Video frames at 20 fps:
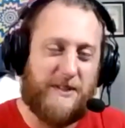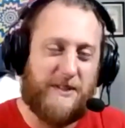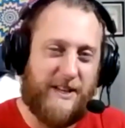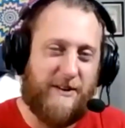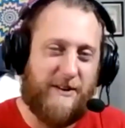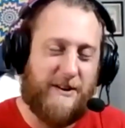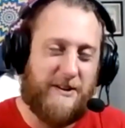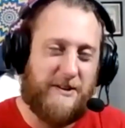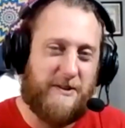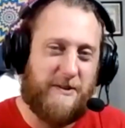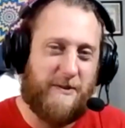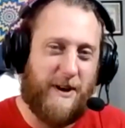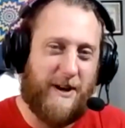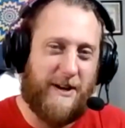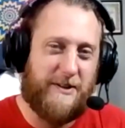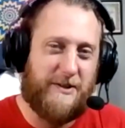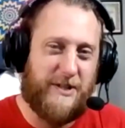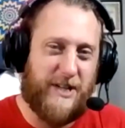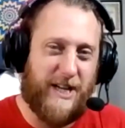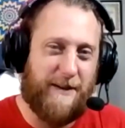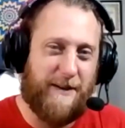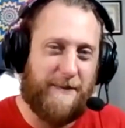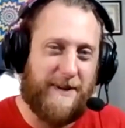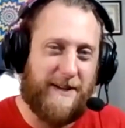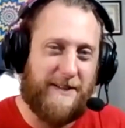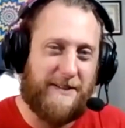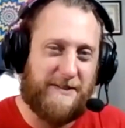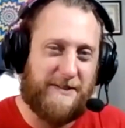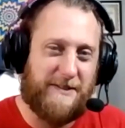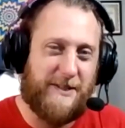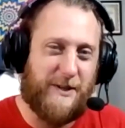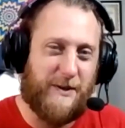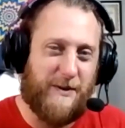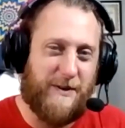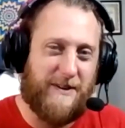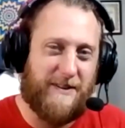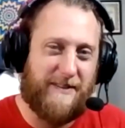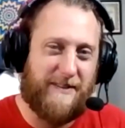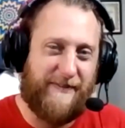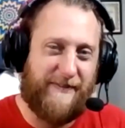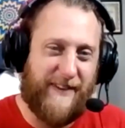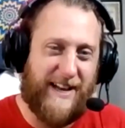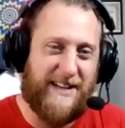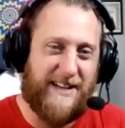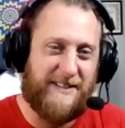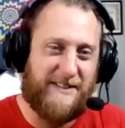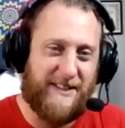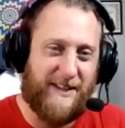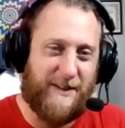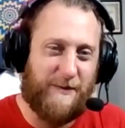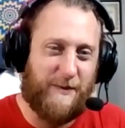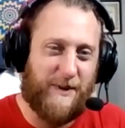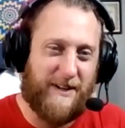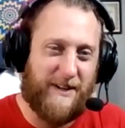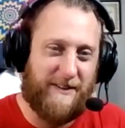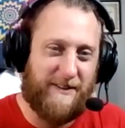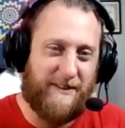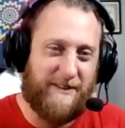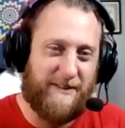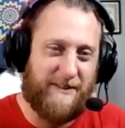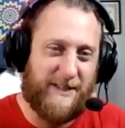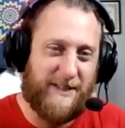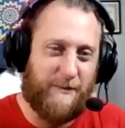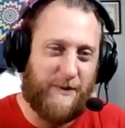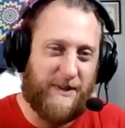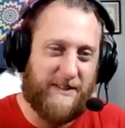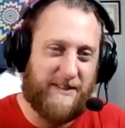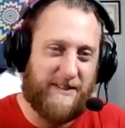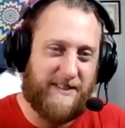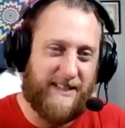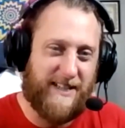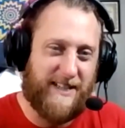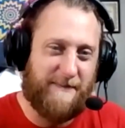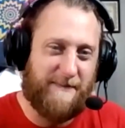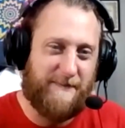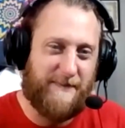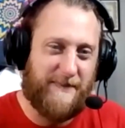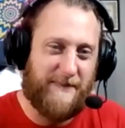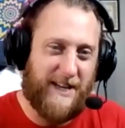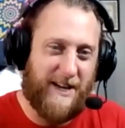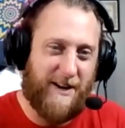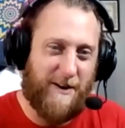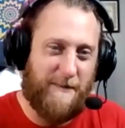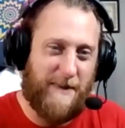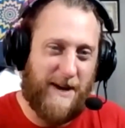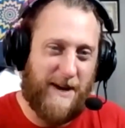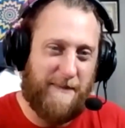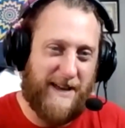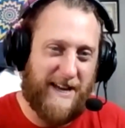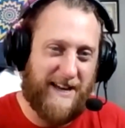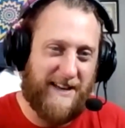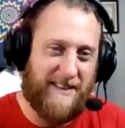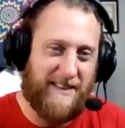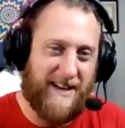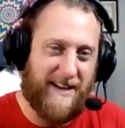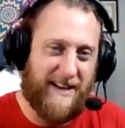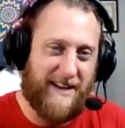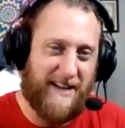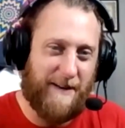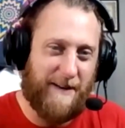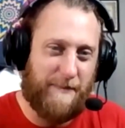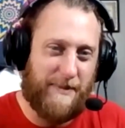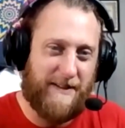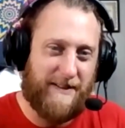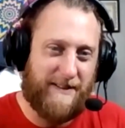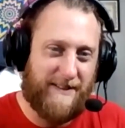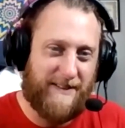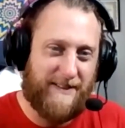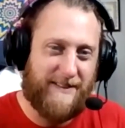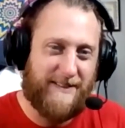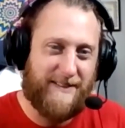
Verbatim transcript: was there a, a, Jamie Stewart face on one of those at one time? Or am I making yeah, that yeah. up?